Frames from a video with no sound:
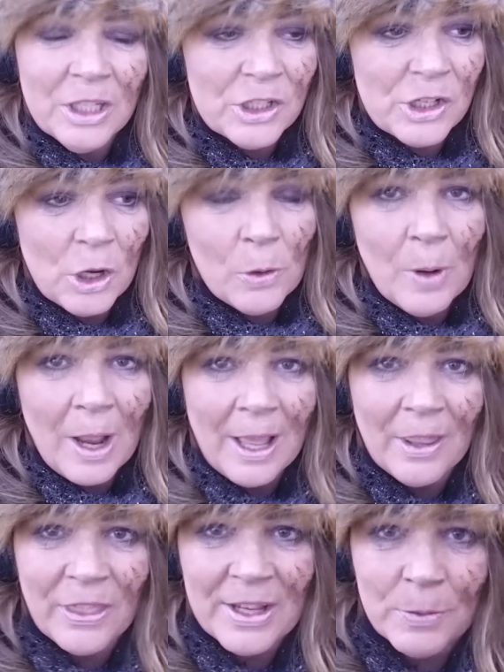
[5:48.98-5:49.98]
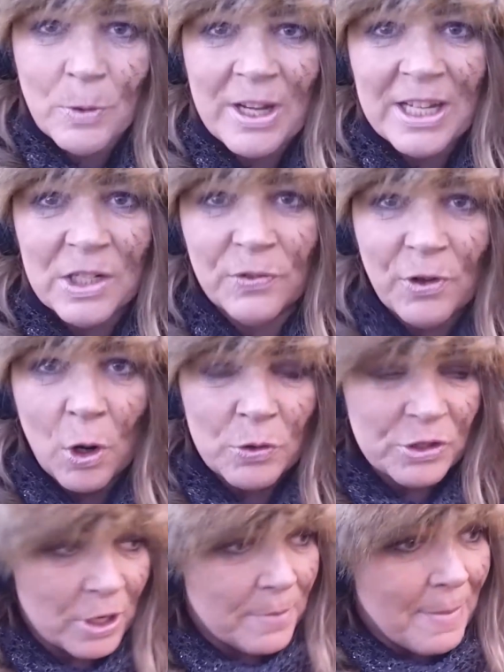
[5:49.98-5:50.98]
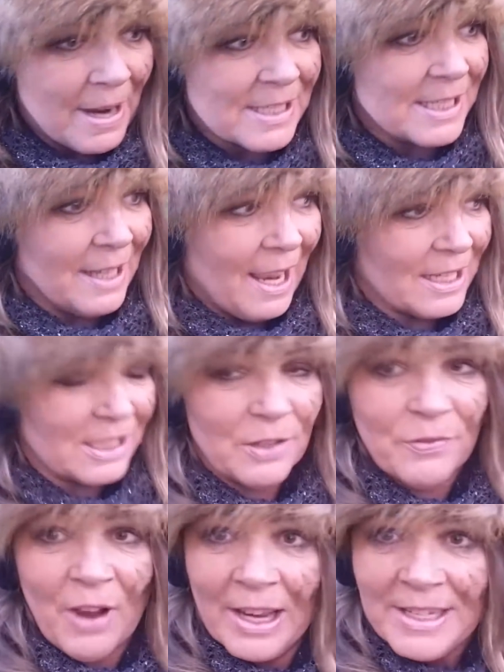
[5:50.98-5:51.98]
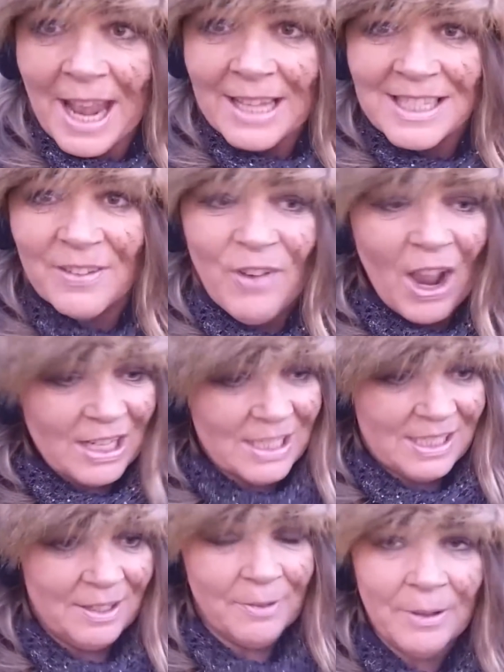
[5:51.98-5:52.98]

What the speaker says: so I think when it's frozen, Maxi likes to find artefacts.